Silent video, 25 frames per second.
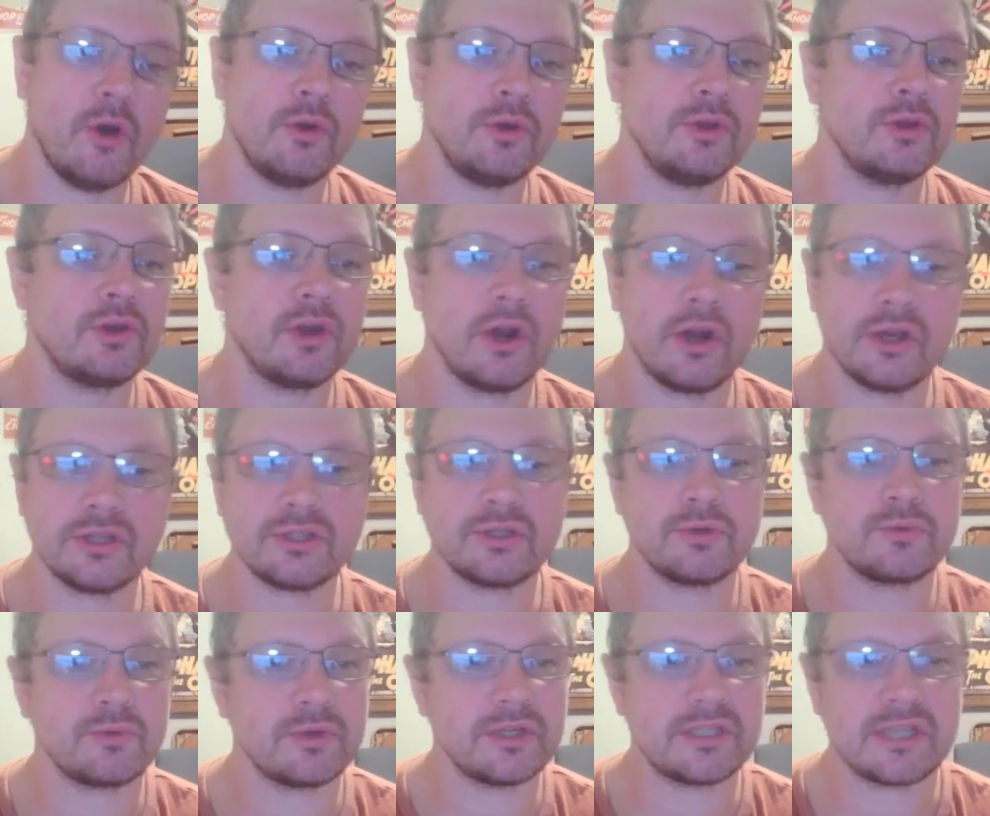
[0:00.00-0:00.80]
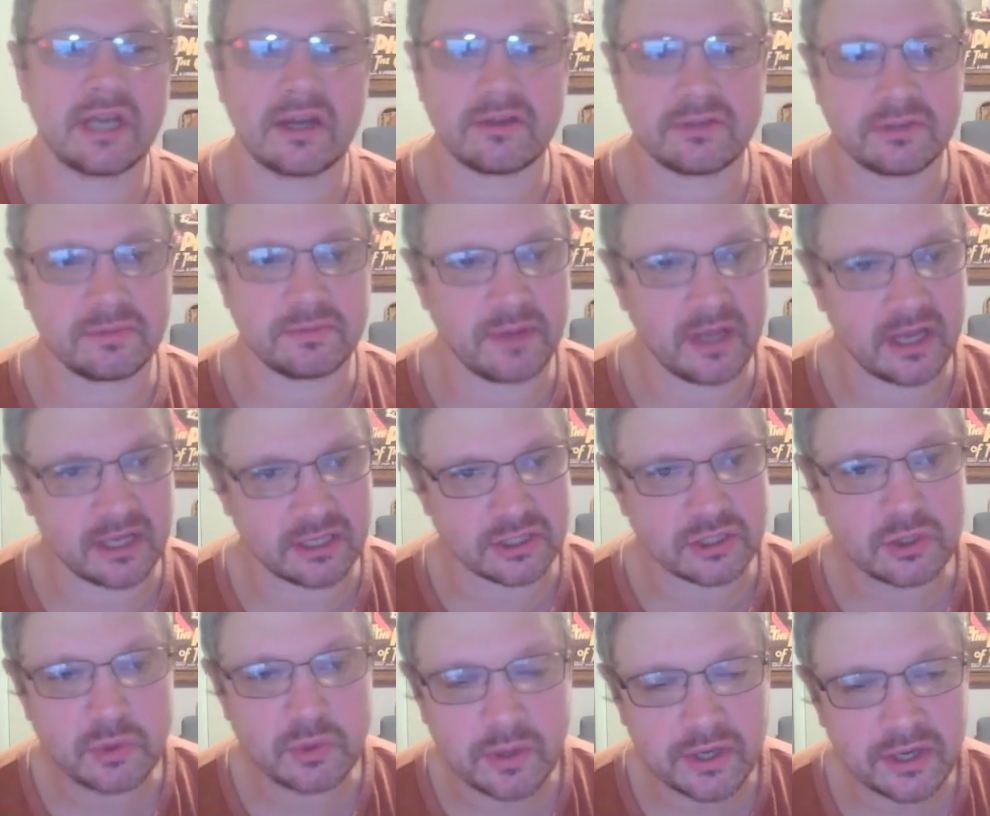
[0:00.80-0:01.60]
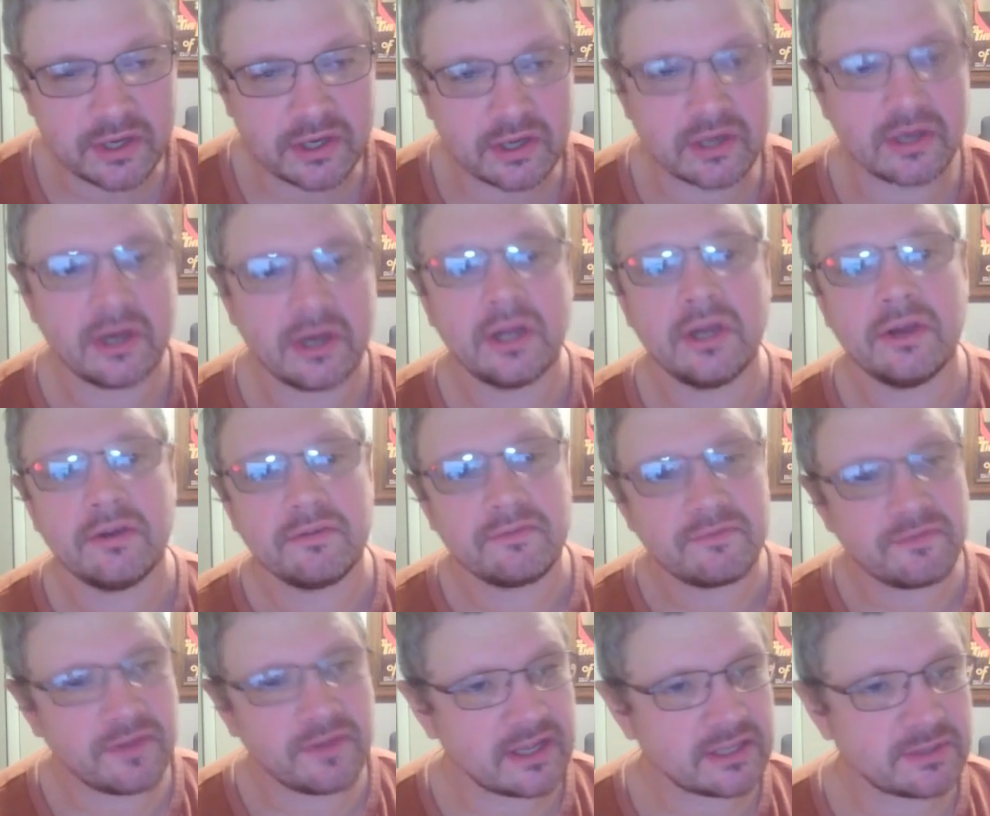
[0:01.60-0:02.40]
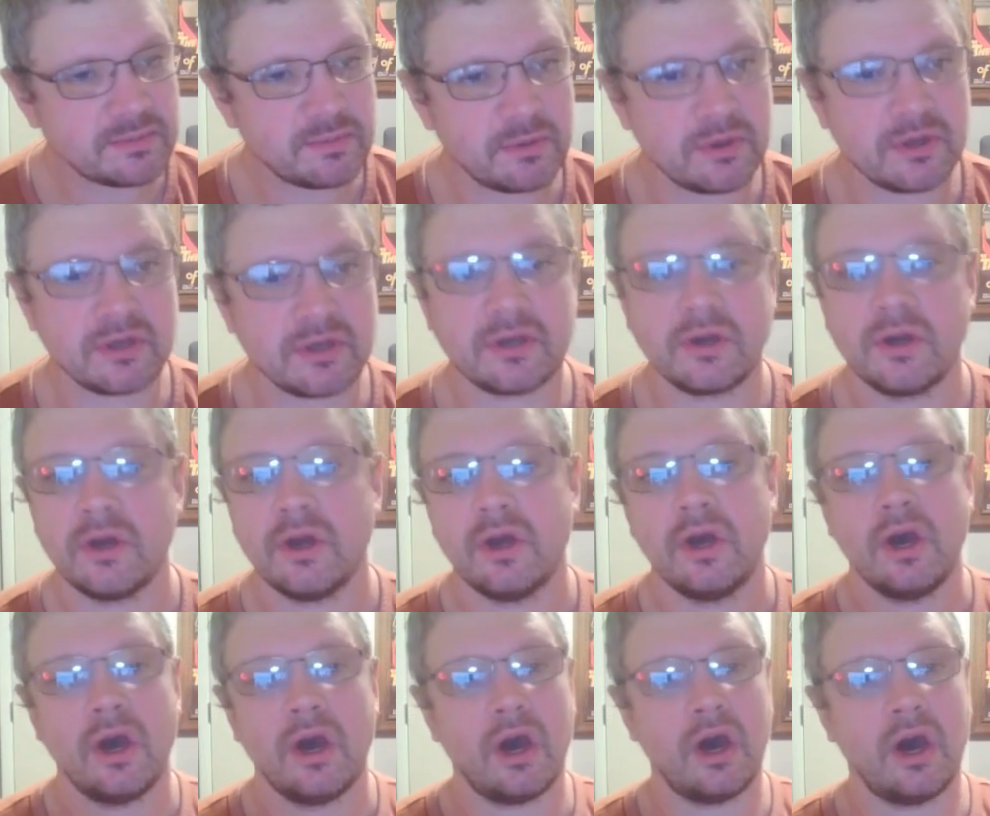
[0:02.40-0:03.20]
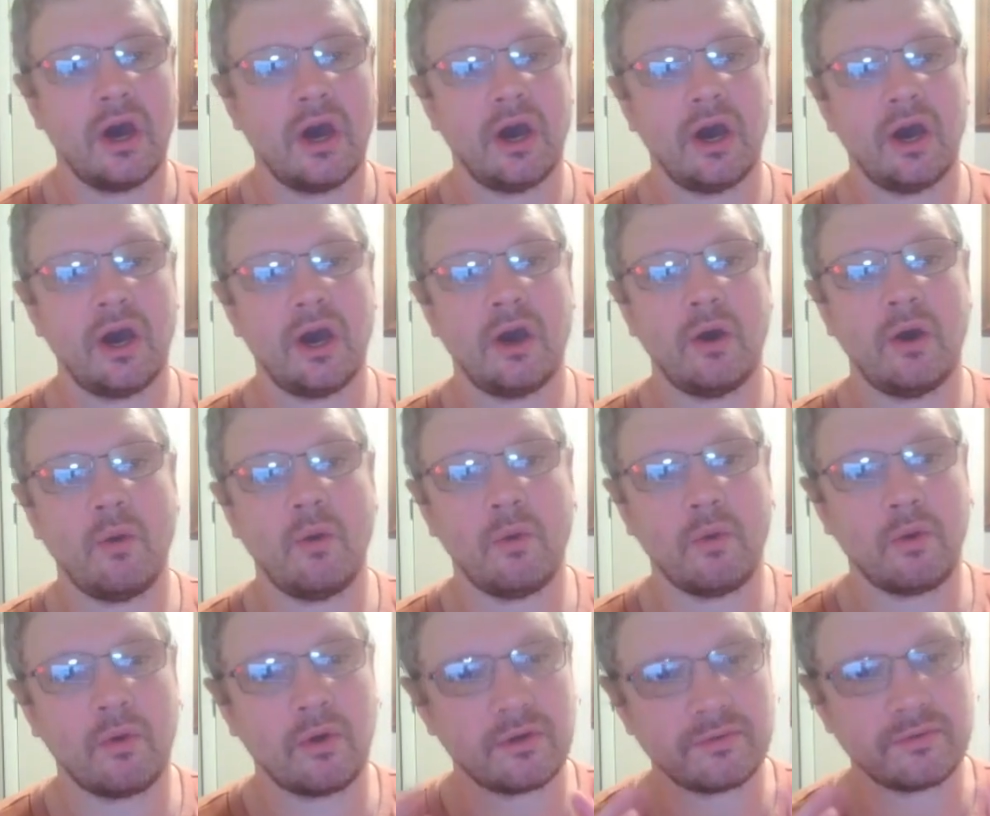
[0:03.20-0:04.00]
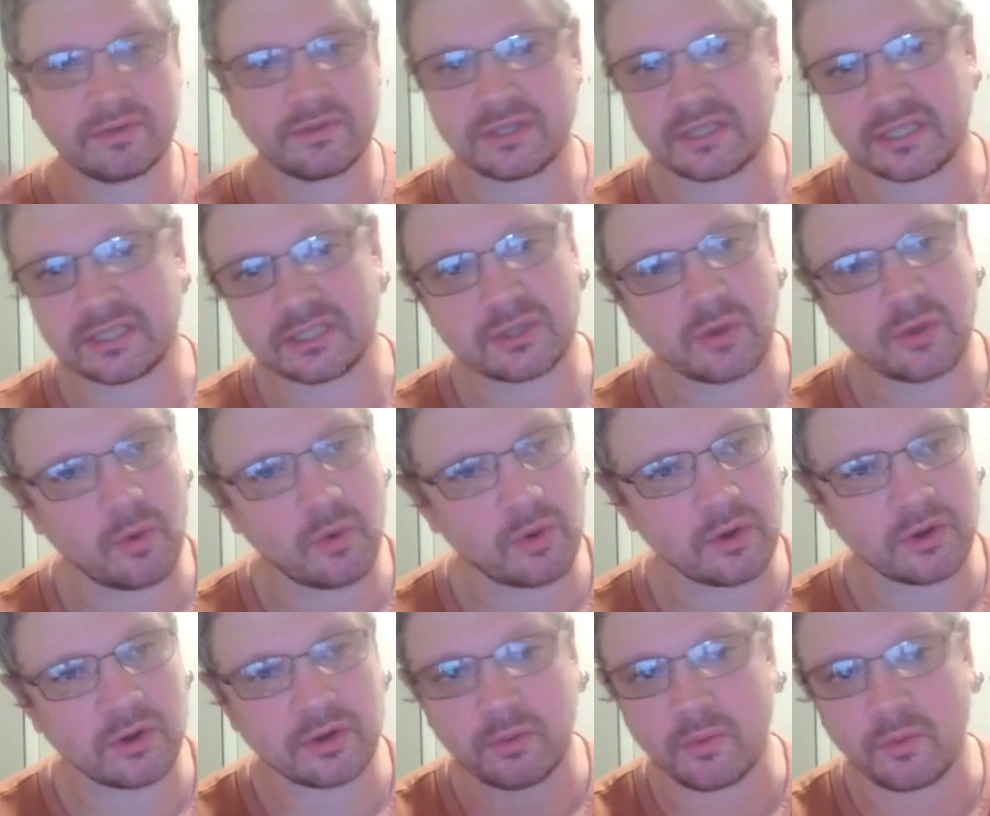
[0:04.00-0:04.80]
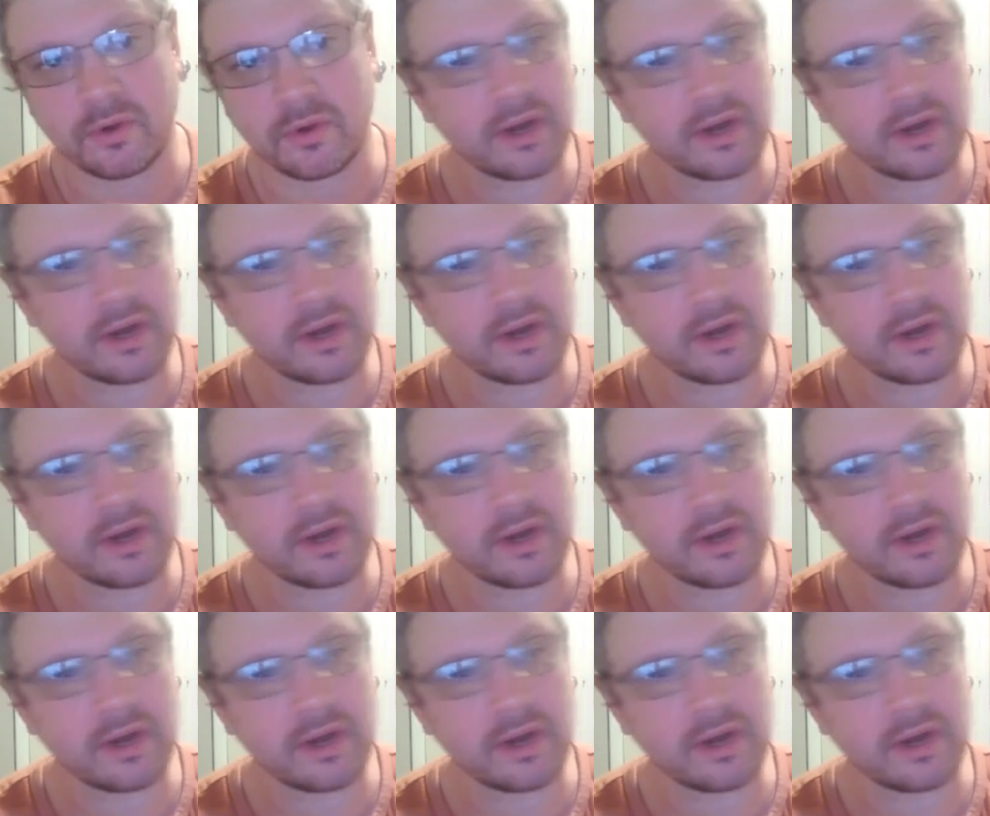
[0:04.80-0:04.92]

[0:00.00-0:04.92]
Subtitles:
You can also reach out to me on Twitter, Facebook, or the Discord or